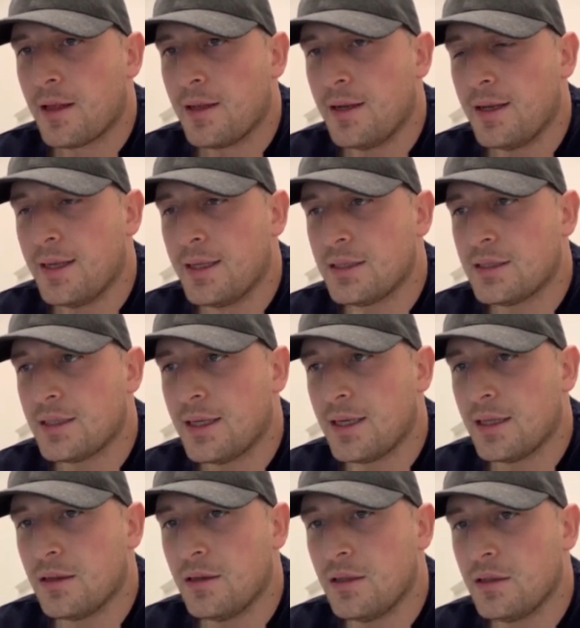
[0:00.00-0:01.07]
Let's
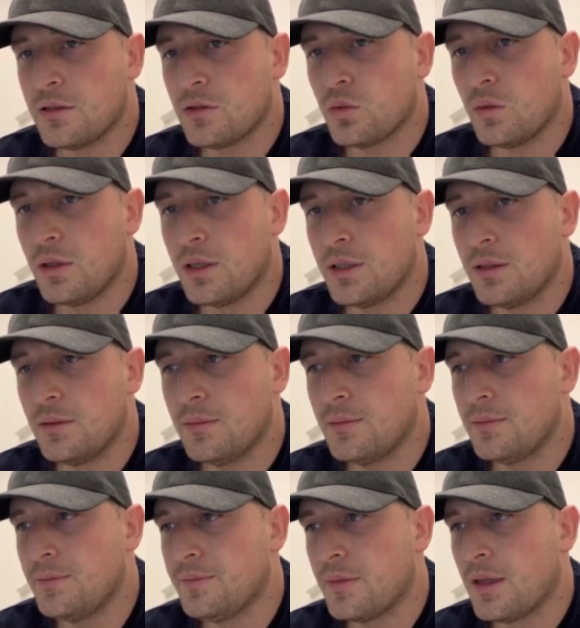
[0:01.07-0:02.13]
add this one.
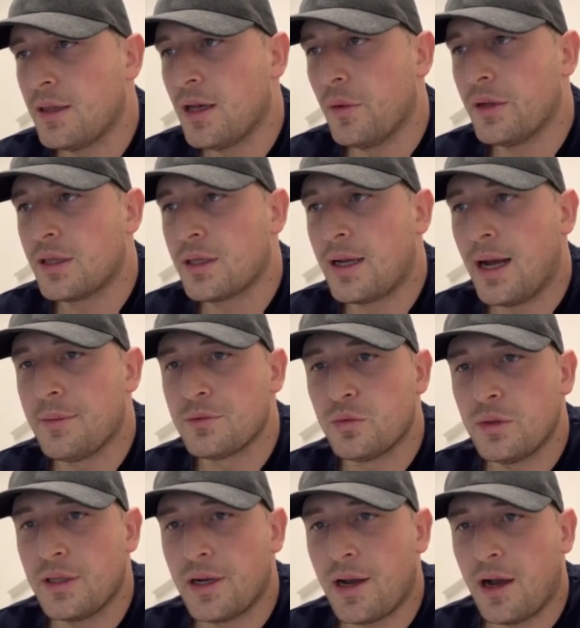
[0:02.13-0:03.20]
Now it comes
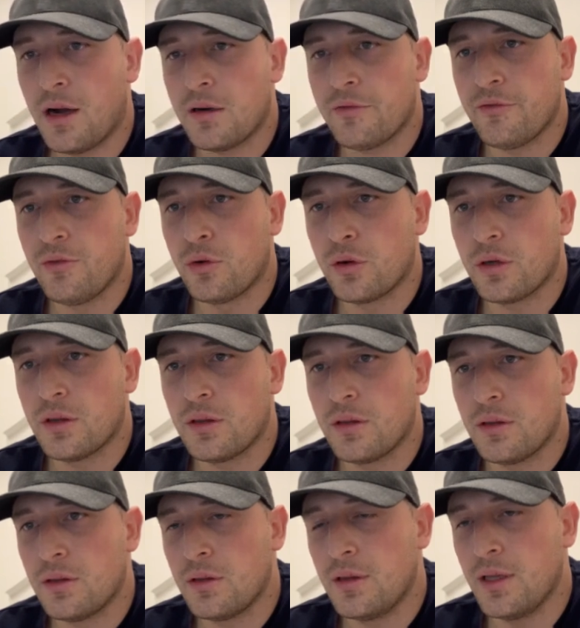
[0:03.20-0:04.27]
with an R4
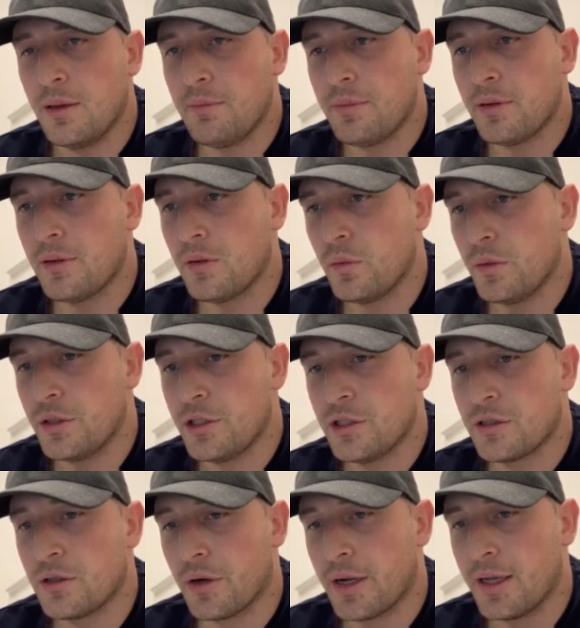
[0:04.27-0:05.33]
tip, which
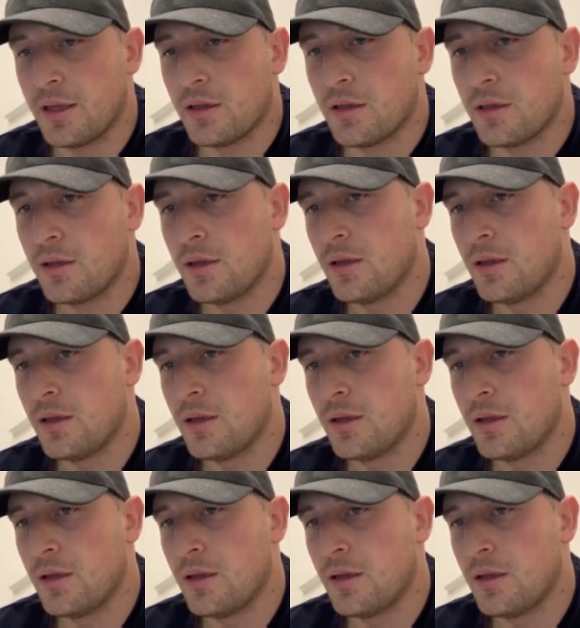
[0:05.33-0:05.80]
is great.